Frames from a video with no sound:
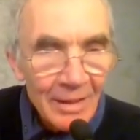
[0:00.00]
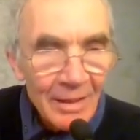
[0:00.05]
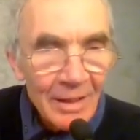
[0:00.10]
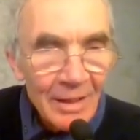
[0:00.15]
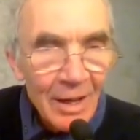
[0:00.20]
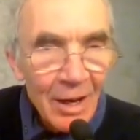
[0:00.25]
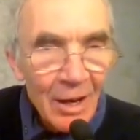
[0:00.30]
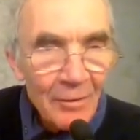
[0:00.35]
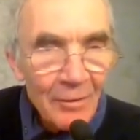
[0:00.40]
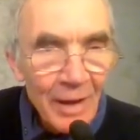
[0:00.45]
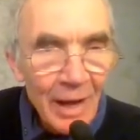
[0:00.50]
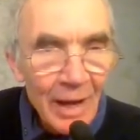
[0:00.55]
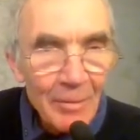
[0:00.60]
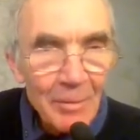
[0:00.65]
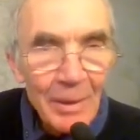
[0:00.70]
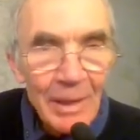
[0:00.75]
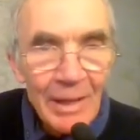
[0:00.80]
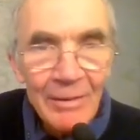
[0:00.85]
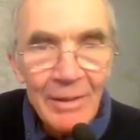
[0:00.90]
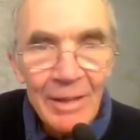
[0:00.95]
a half hour
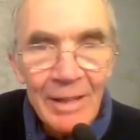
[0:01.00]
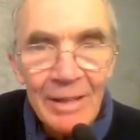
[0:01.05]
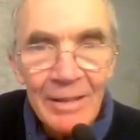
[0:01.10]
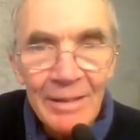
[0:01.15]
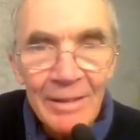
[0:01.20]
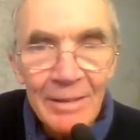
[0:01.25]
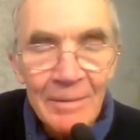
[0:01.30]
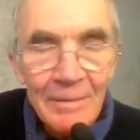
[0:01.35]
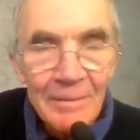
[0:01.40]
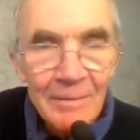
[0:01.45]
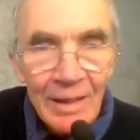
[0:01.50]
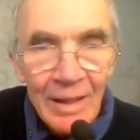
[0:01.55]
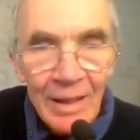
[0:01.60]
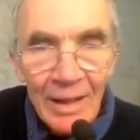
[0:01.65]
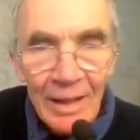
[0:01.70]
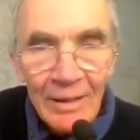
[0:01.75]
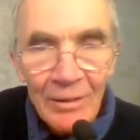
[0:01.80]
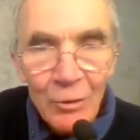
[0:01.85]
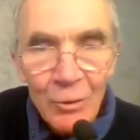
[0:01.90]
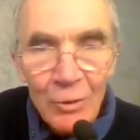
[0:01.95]
period
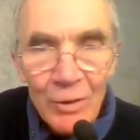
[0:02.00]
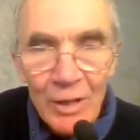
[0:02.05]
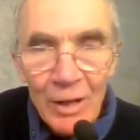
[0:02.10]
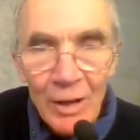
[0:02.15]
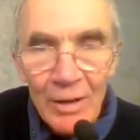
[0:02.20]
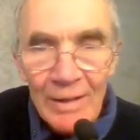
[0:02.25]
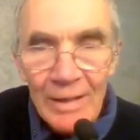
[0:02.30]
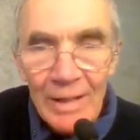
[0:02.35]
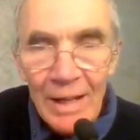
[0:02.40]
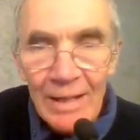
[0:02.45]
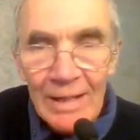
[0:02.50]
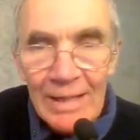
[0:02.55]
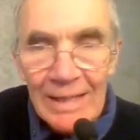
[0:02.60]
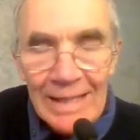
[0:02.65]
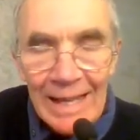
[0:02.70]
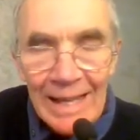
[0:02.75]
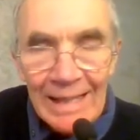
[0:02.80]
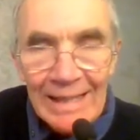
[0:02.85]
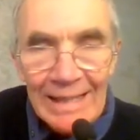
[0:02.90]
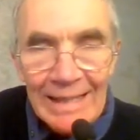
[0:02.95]
and also a
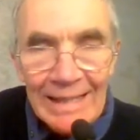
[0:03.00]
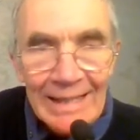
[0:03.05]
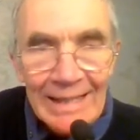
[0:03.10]
steady